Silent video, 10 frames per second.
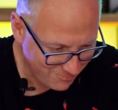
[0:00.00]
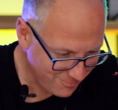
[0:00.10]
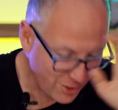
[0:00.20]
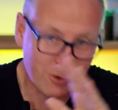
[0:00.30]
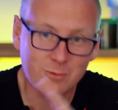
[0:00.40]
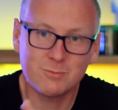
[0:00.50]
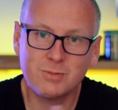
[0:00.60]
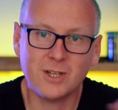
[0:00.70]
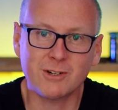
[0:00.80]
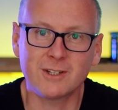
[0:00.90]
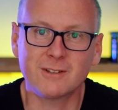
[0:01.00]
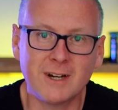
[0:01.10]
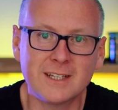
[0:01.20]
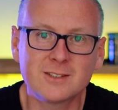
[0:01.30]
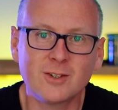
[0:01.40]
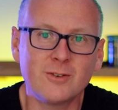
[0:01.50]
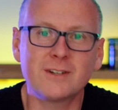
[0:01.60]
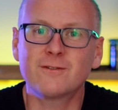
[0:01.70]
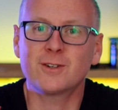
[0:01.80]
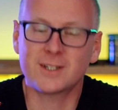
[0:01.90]
you know, period, right?
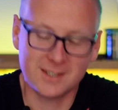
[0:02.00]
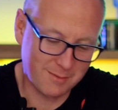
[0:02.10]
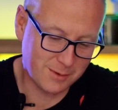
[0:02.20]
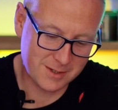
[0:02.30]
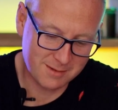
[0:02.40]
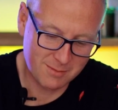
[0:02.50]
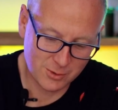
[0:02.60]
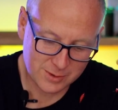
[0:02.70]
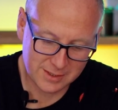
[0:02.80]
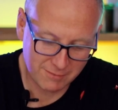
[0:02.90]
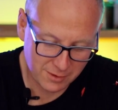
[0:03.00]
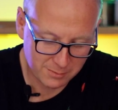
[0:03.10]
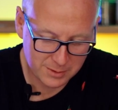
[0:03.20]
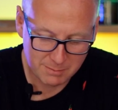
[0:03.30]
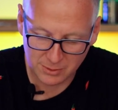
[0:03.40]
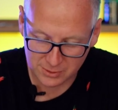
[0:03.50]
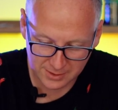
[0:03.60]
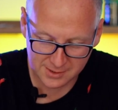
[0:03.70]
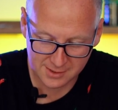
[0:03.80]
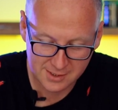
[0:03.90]
Sony, for example, is the most developed
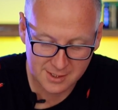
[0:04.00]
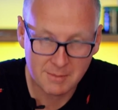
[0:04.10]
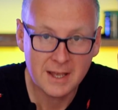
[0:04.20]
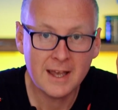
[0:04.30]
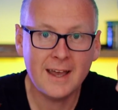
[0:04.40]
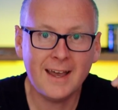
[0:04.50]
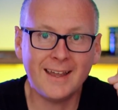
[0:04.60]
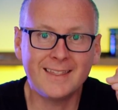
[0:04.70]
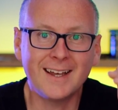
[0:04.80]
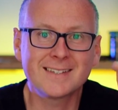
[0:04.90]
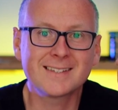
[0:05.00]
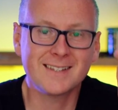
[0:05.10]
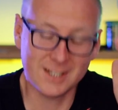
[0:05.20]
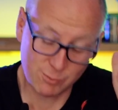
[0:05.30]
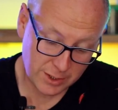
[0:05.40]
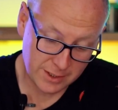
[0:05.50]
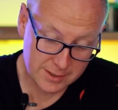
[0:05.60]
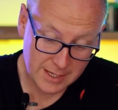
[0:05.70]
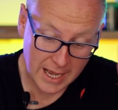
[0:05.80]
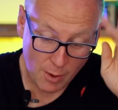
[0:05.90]
mirrorless system, and that's what it
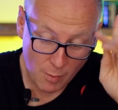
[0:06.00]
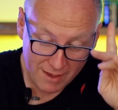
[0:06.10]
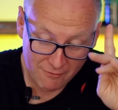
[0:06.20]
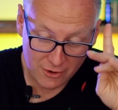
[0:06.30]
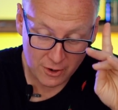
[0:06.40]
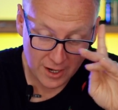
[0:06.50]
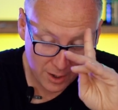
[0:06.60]
is. However,